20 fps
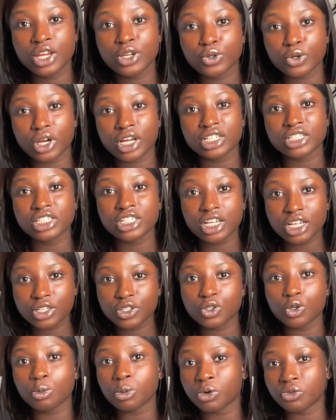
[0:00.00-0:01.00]
can check
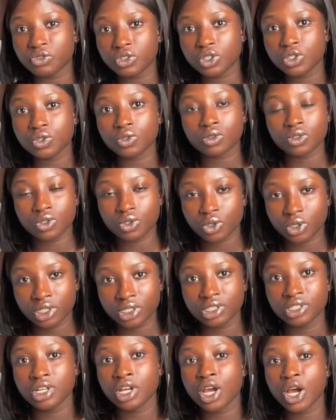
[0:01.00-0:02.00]
some of this
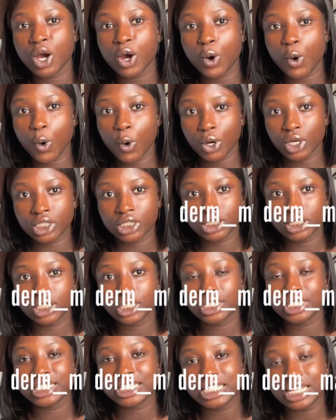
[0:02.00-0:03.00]
sunscreen on
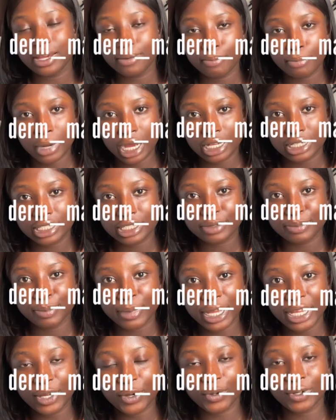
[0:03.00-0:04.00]
Denmark's
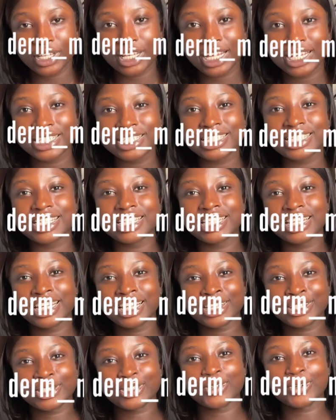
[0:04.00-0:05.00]
my online
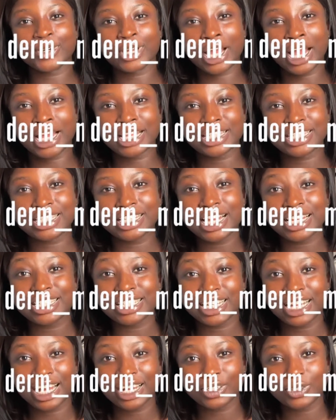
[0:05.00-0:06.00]
skincare store, guys. That's the
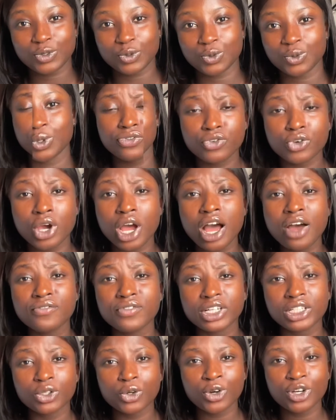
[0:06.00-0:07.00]
handle. If you have
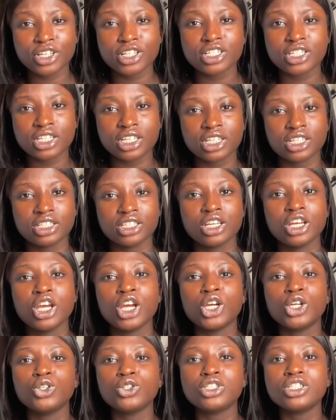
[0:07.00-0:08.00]
an oily skin,
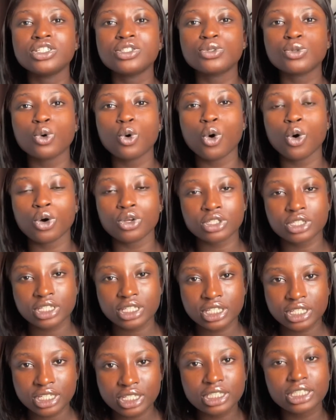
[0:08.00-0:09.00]
you need to
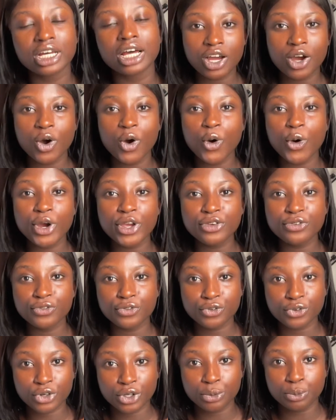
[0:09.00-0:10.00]
consider
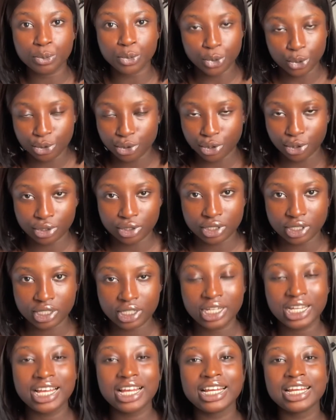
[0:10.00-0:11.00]
oil-free products
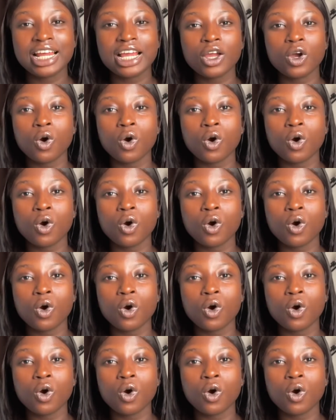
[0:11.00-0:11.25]
like